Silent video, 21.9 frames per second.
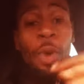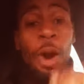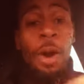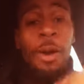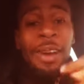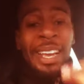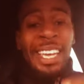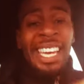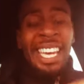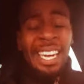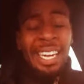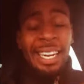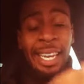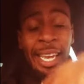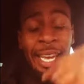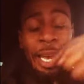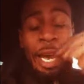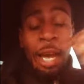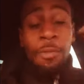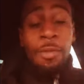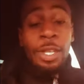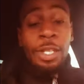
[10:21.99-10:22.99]
aren't getting
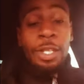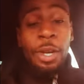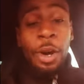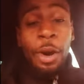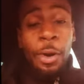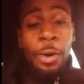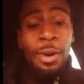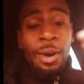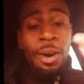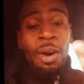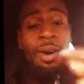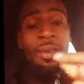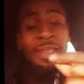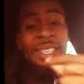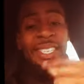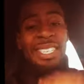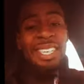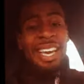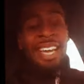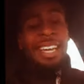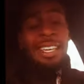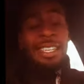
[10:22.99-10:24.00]
a return on
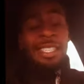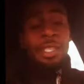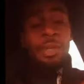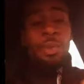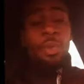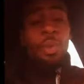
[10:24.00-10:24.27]
this energy.